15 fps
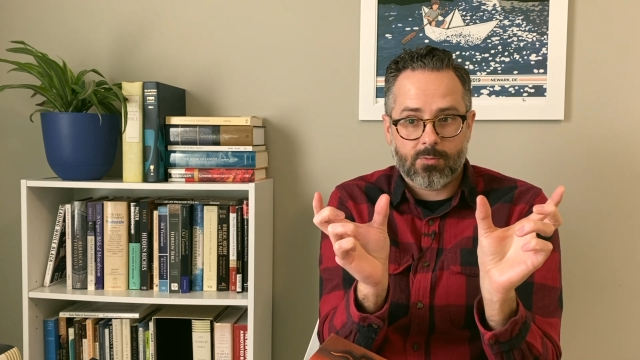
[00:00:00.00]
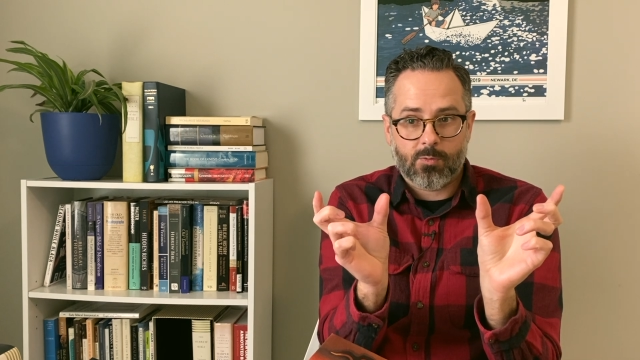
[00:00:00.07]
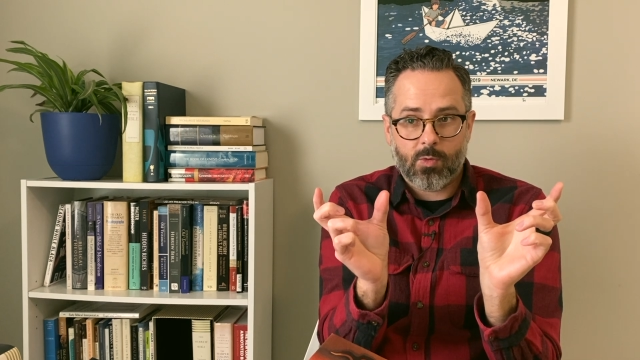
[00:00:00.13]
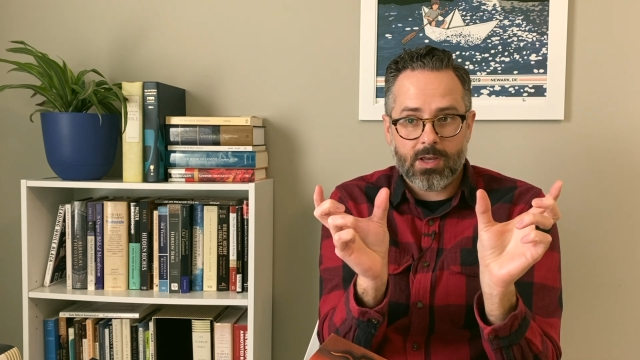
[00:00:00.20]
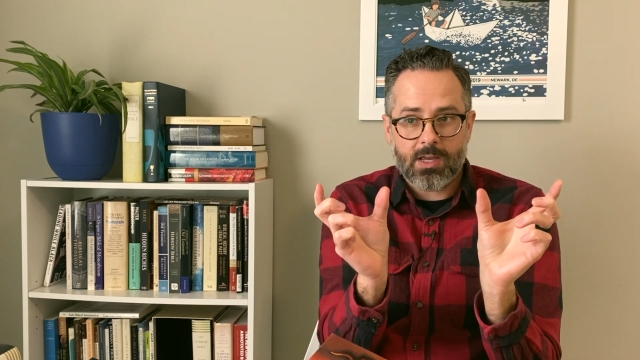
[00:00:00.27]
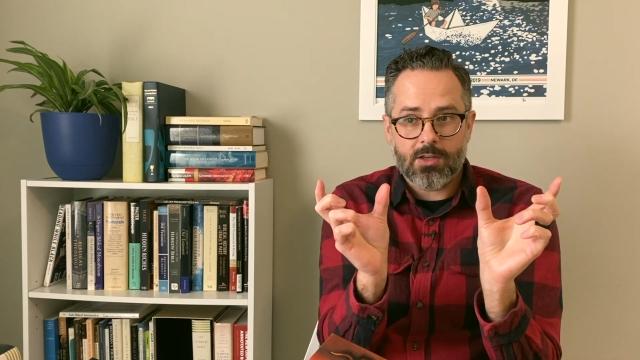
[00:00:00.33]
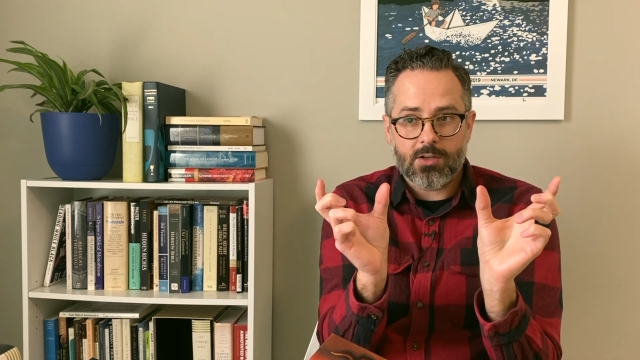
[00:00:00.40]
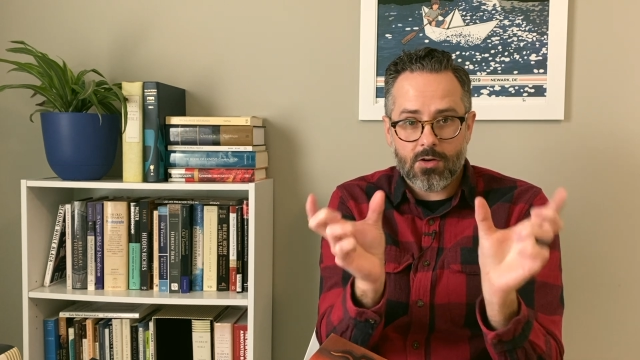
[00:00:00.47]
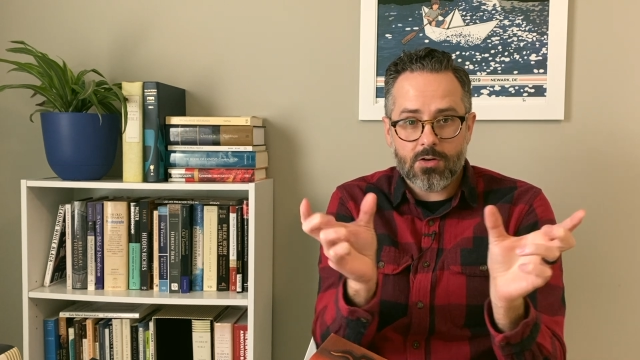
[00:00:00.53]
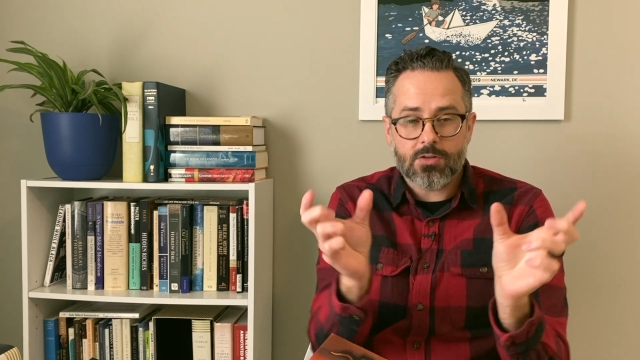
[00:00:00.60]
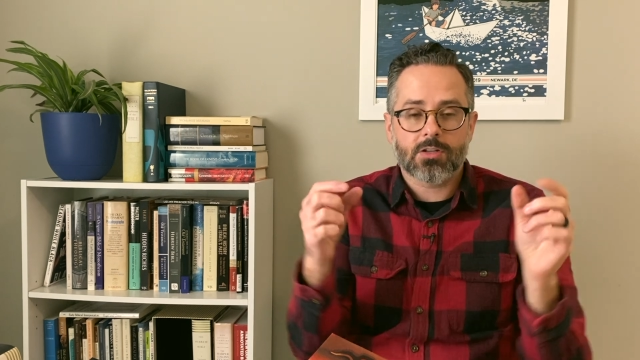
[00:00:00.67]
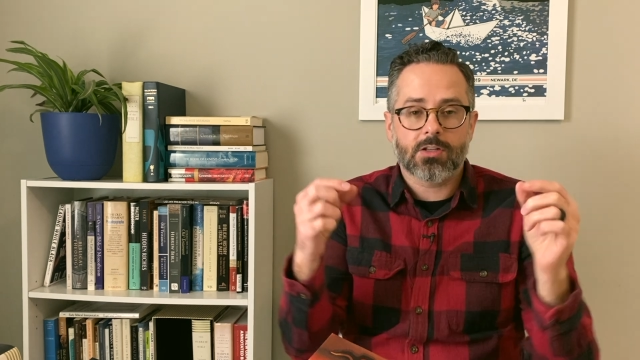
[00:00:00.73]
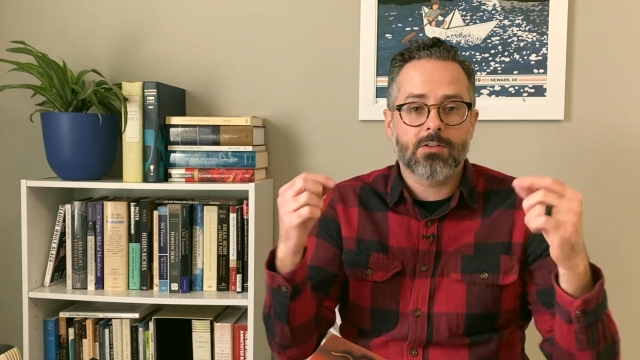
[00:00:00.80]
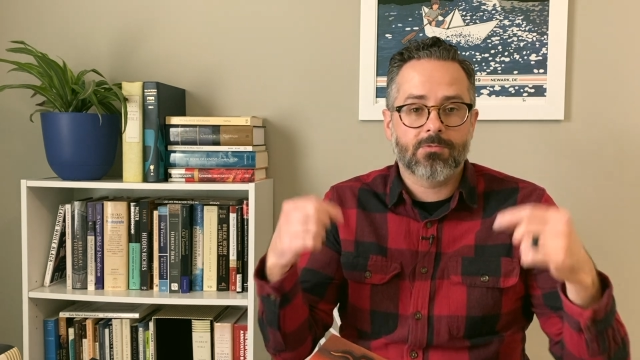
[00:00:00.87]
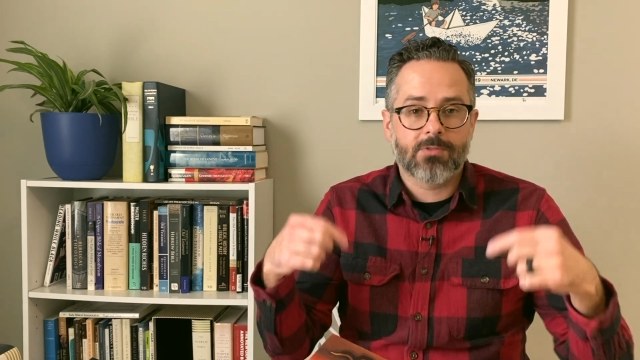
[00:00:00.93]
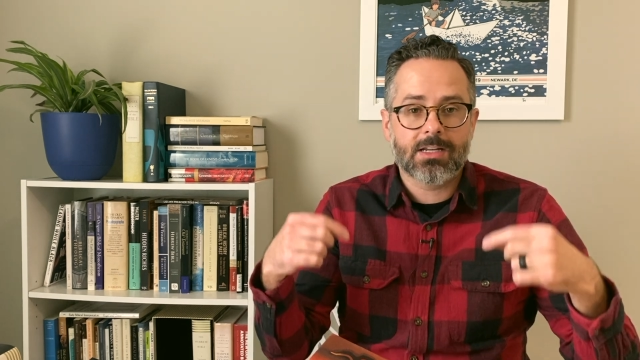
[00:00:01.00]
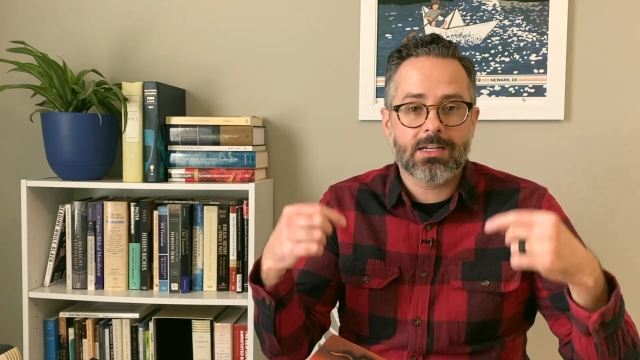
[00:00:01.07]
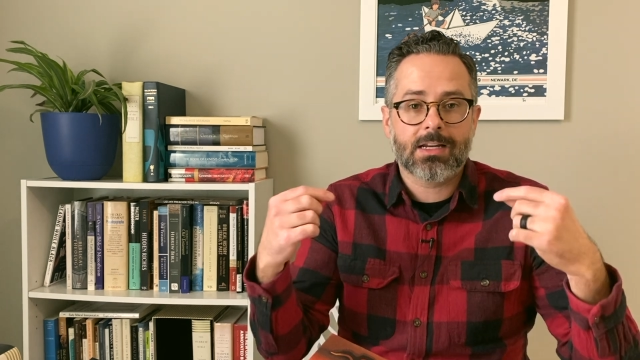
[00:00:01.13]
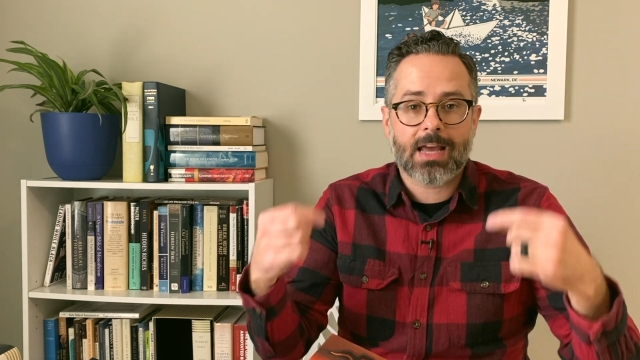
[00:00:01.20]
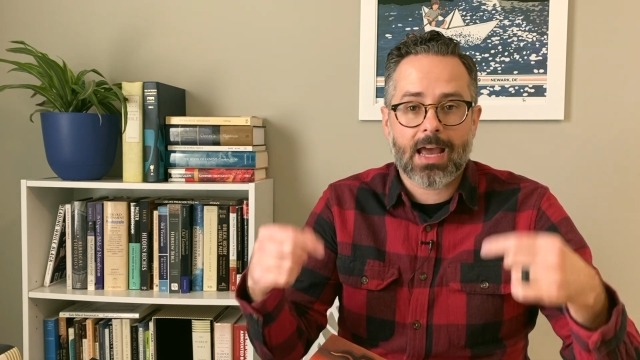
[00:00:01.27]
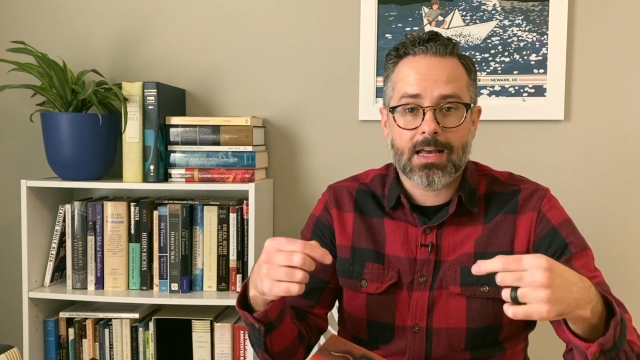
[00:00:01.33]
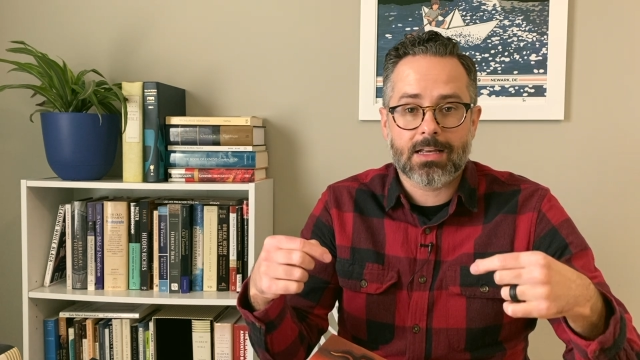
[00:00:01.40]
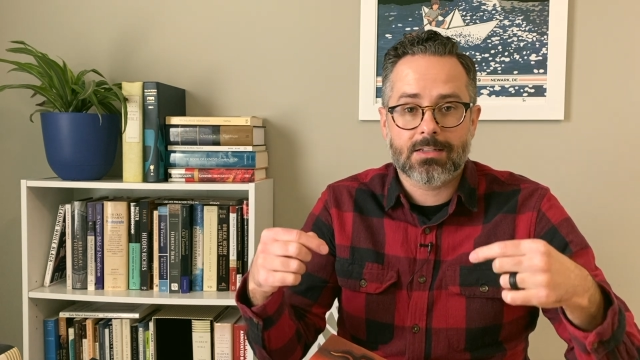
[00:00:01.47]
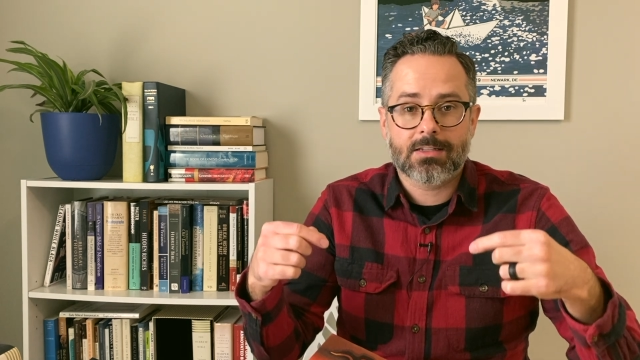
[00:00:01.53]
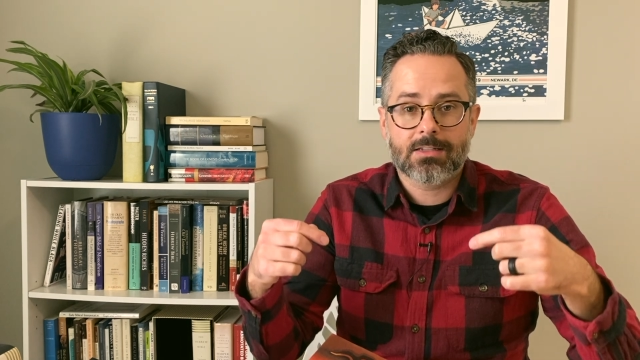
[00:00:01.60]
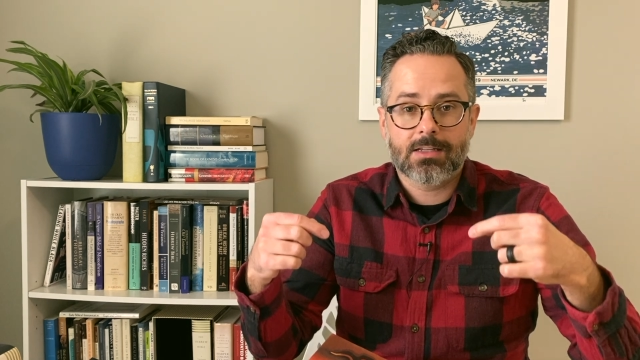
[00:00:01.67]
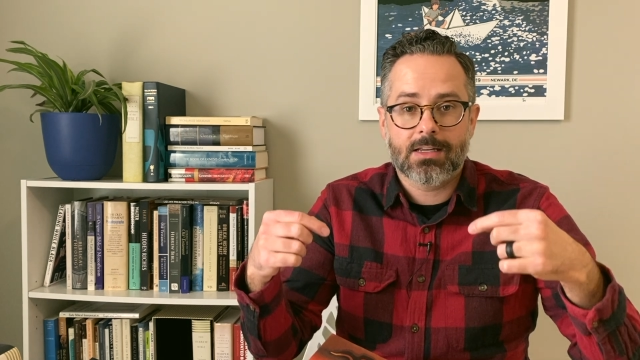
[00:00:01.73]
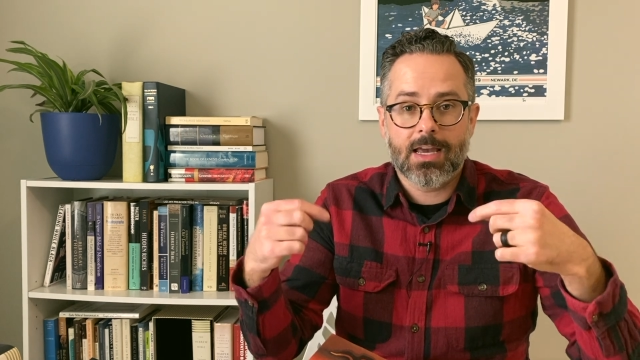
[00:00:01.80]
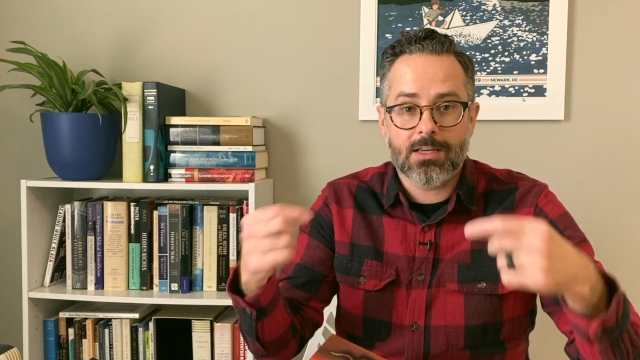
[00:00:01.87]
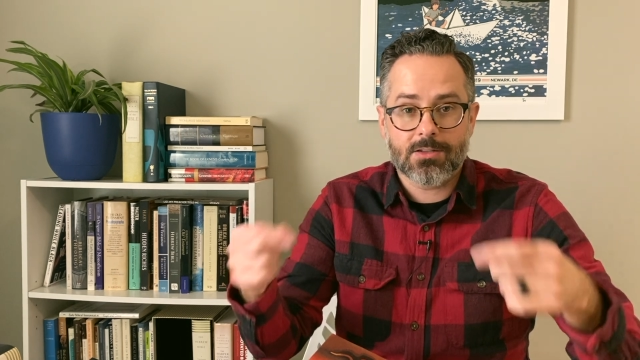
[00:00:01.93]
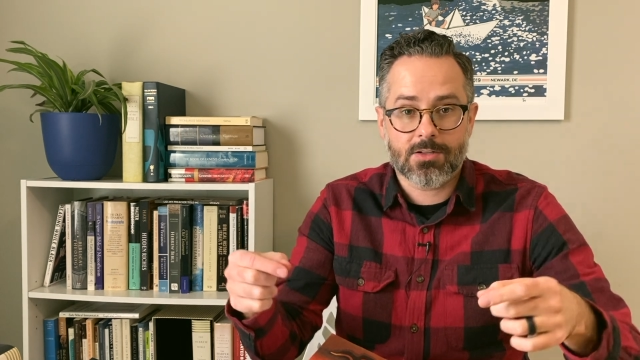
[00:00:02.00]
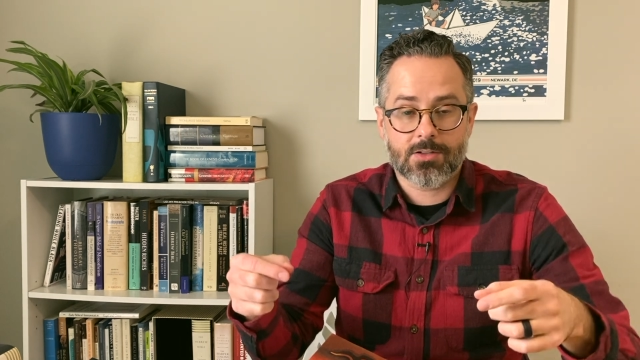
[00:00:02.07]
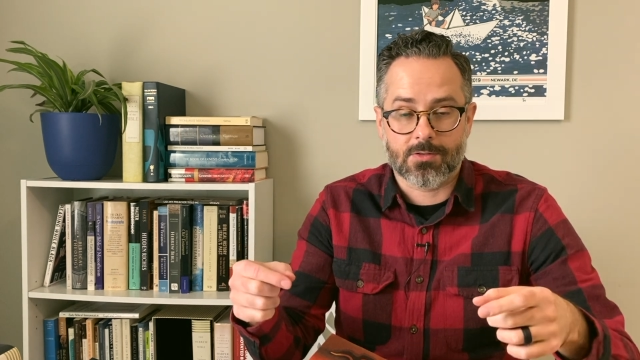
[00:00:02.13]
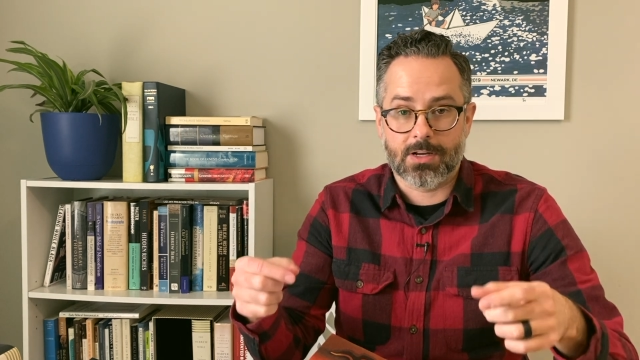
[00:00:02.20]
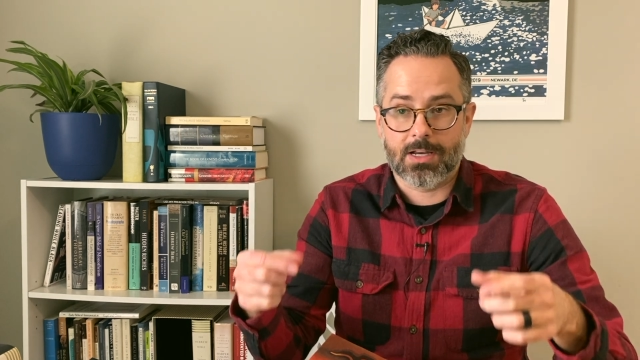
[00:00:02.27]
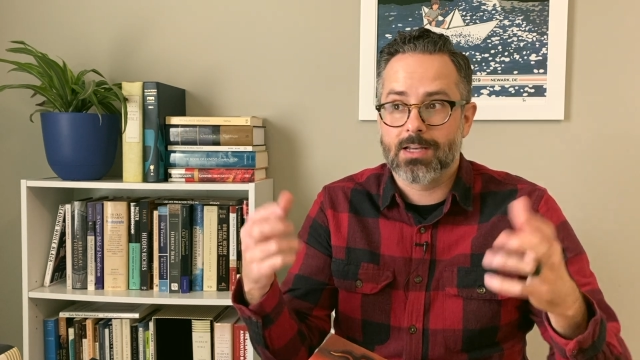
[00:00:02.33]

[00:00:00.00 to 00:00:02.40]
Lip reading: we usually read it as history.